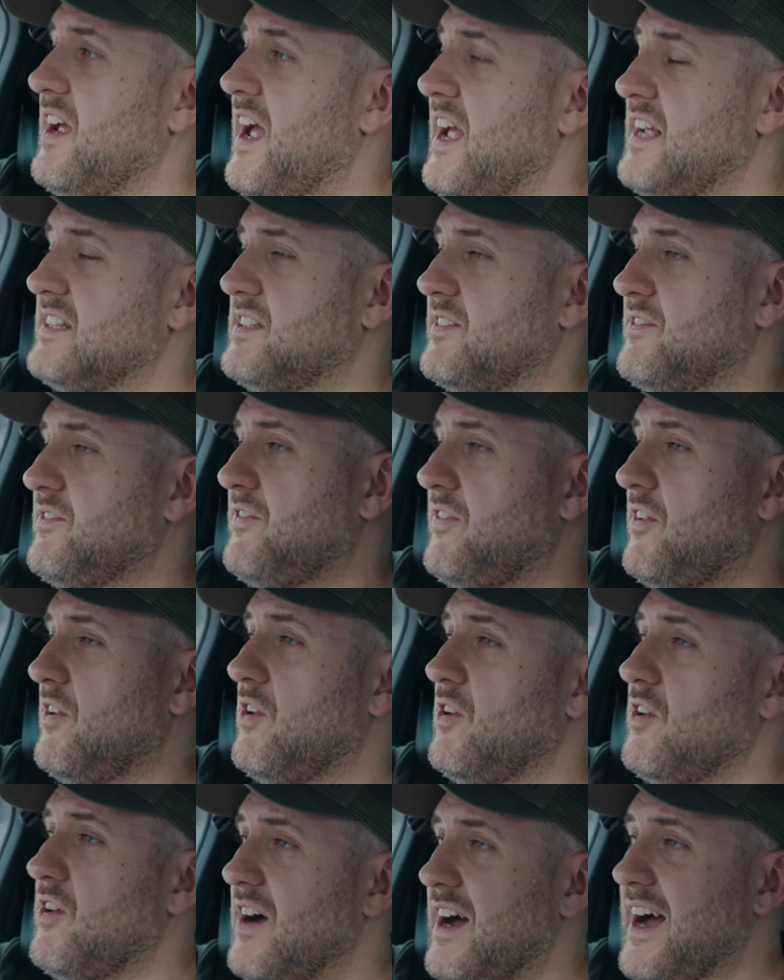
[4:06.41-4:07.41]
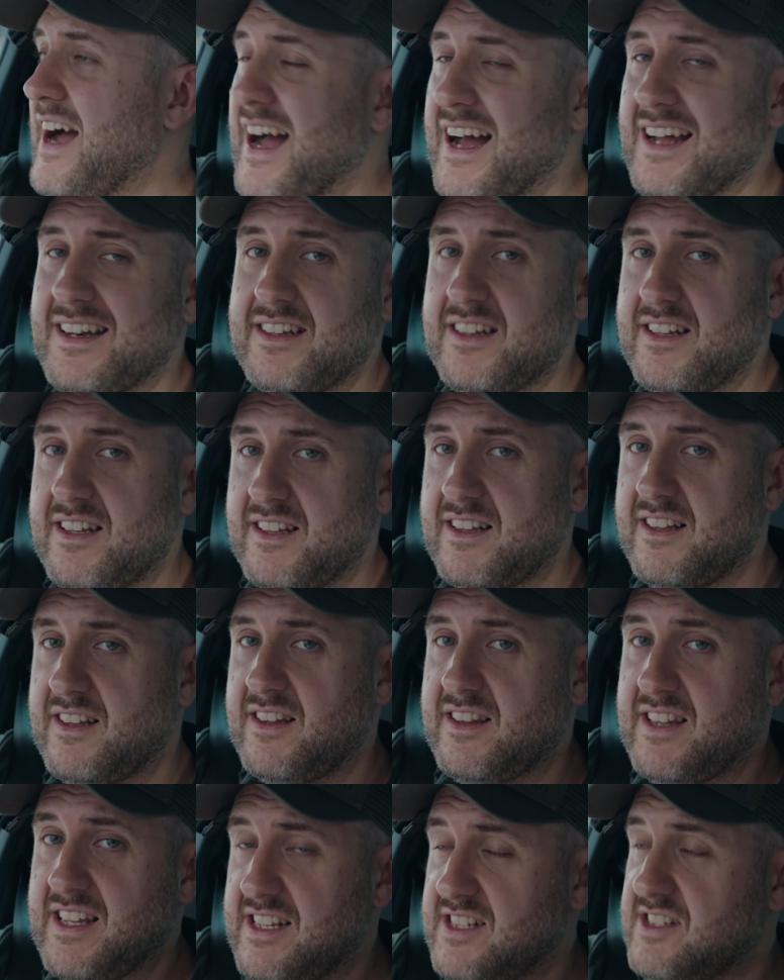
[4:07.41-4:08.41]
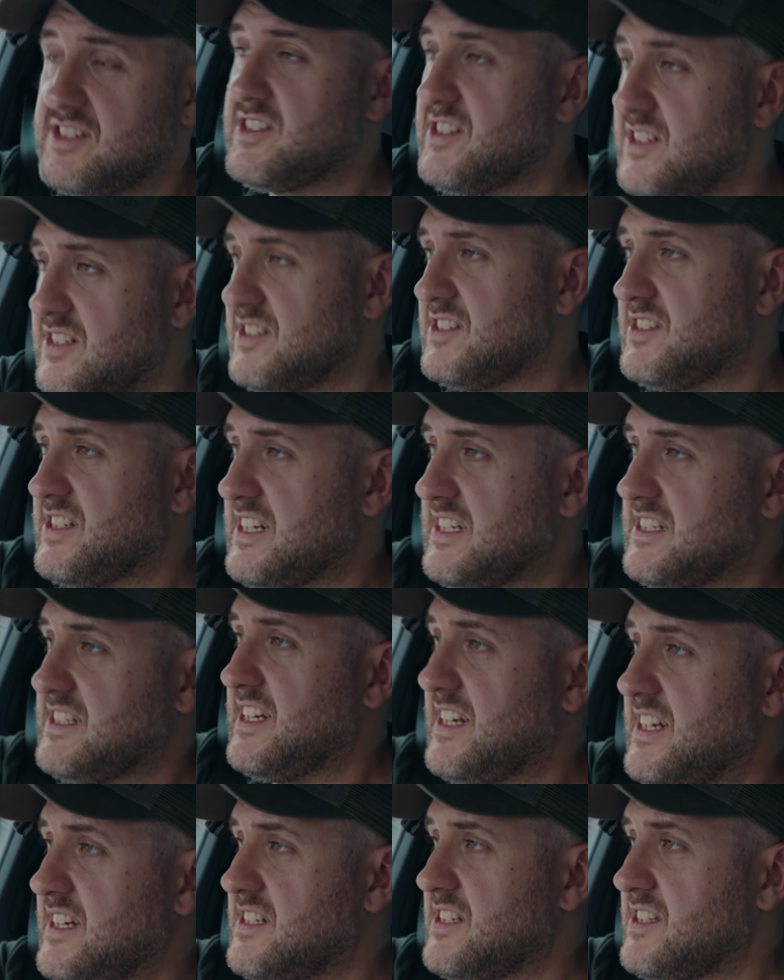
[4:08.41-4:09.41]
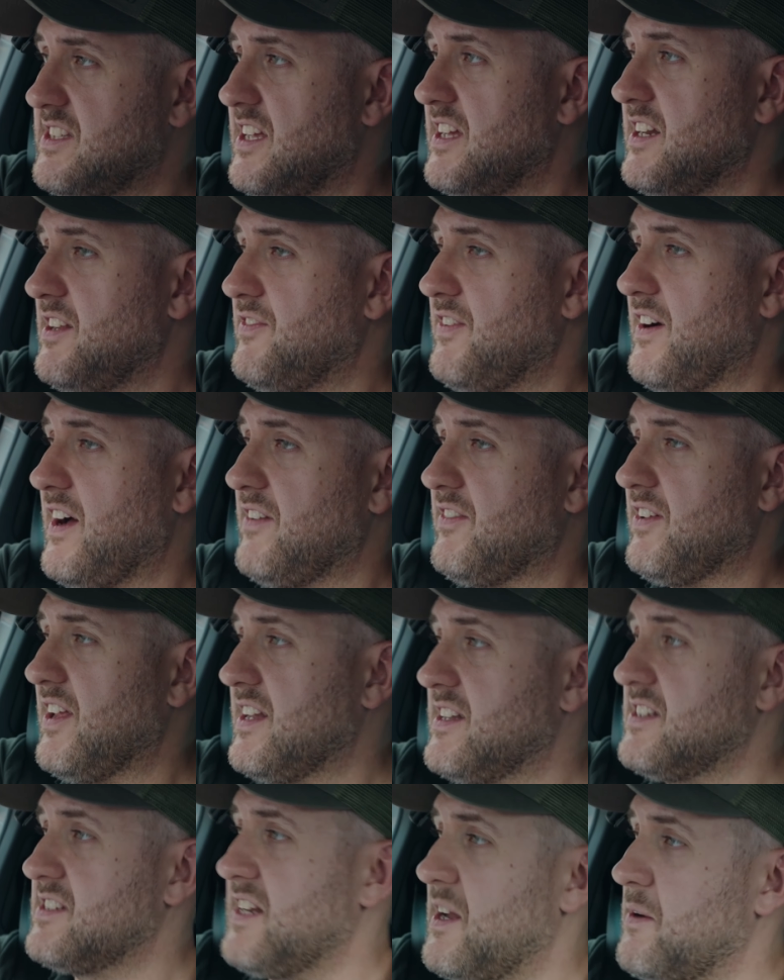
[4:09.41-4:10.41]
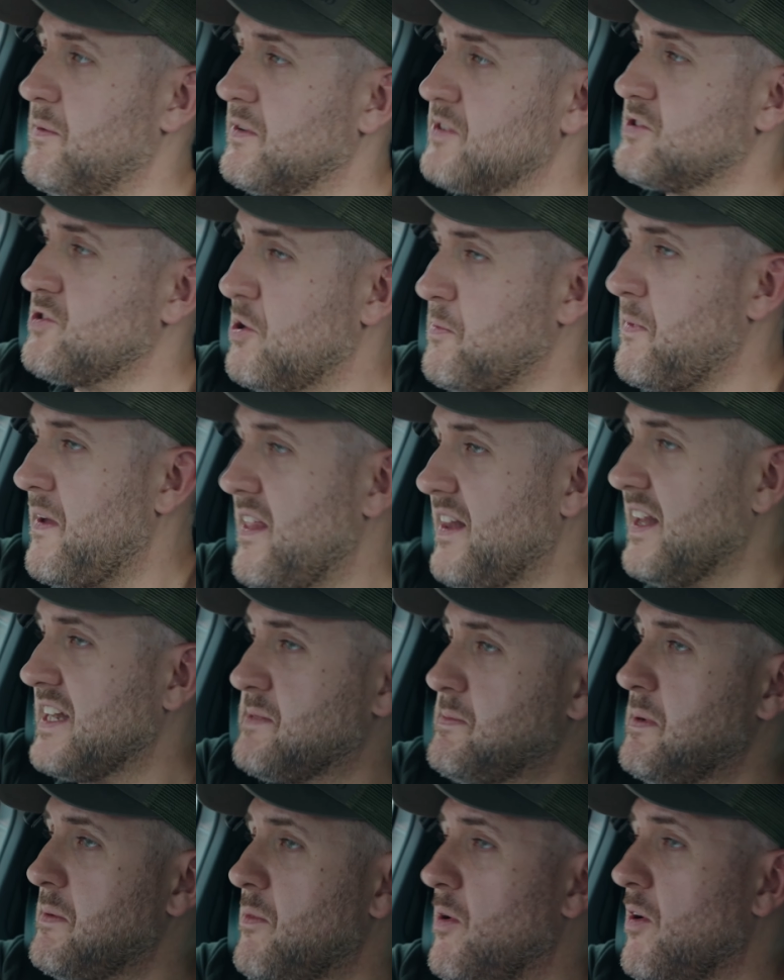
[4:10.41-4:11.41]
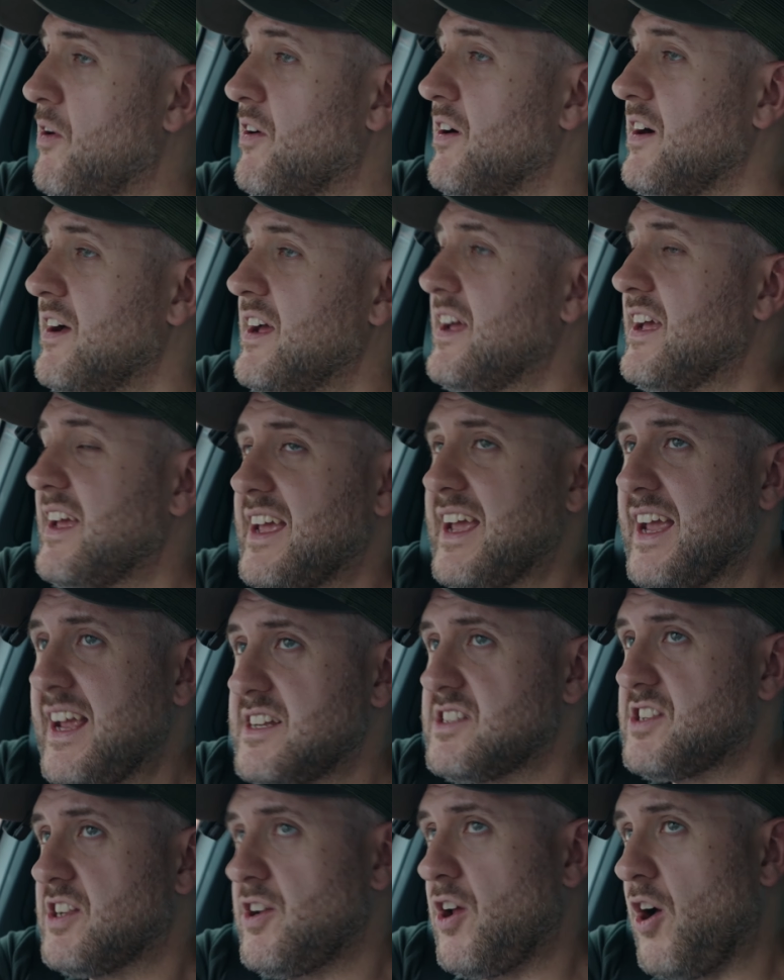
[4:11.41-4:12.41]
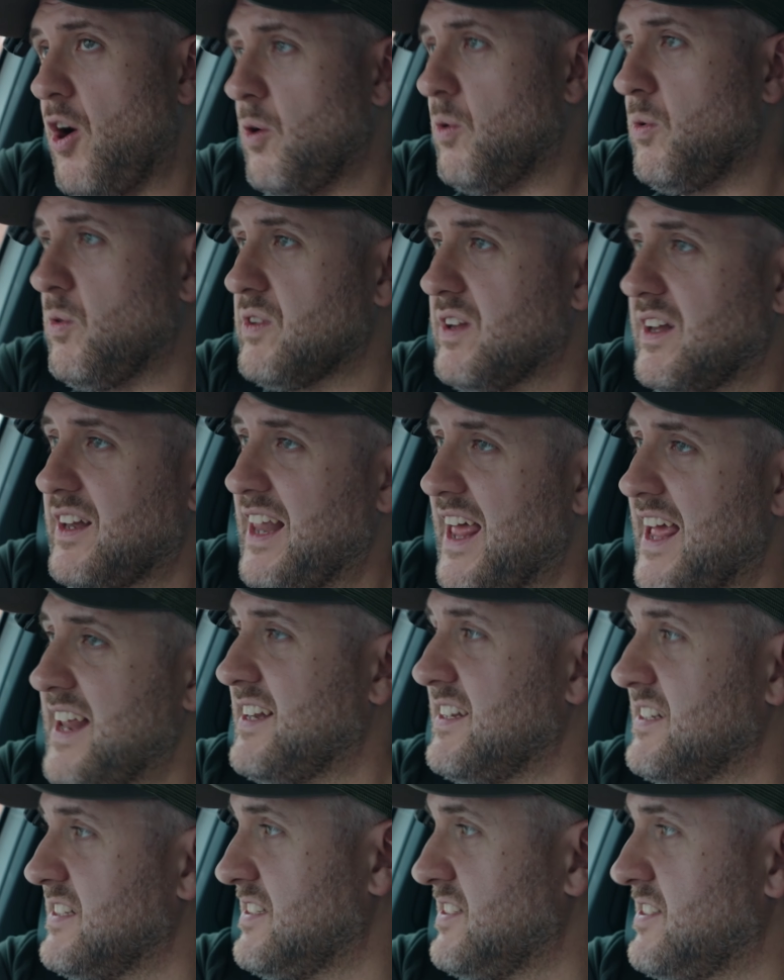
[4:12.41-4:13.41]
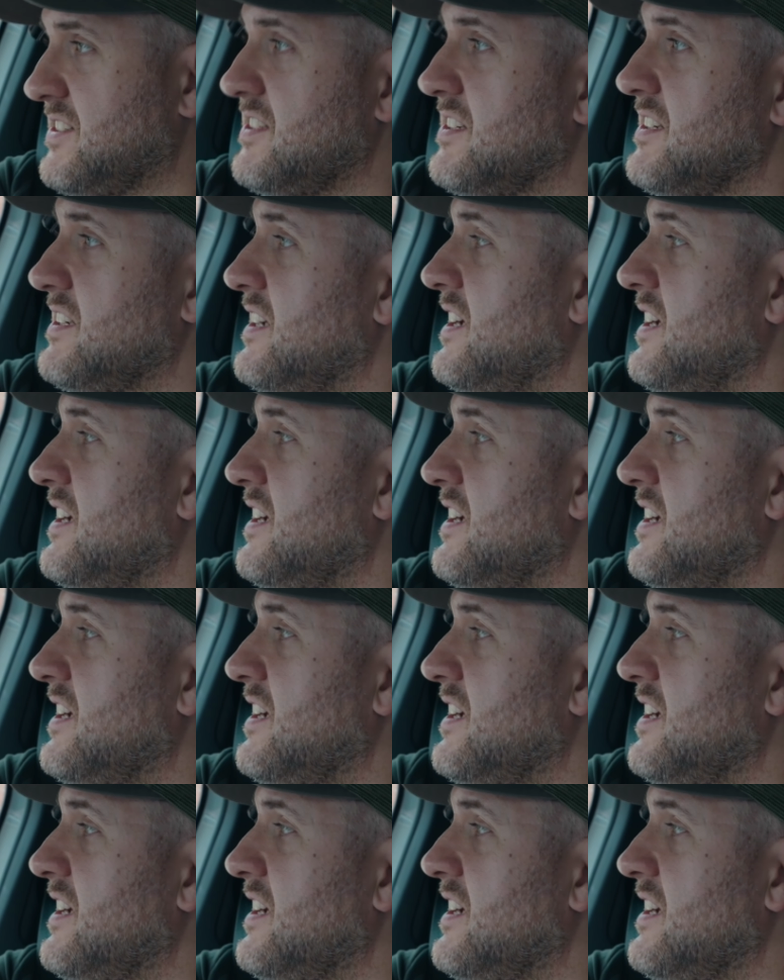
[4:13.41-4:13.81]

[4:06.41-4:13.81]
A7 IV and this 16-35 lens. Now I'm going to talk about that lens a bit more. It's an old lens,